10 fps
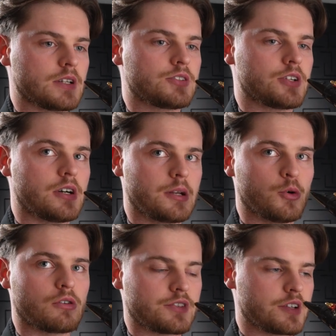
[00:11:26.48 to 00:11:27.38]
It's certainly
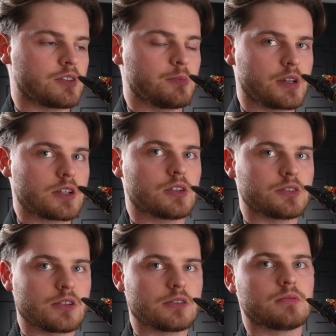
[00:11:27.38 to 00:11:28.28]
more resistant, but that's because
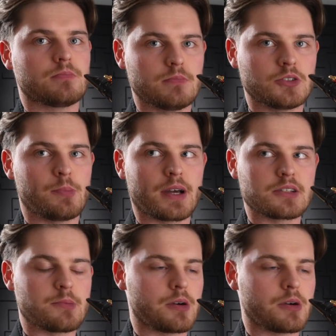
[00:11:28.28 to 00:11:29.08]
it's a bigger tip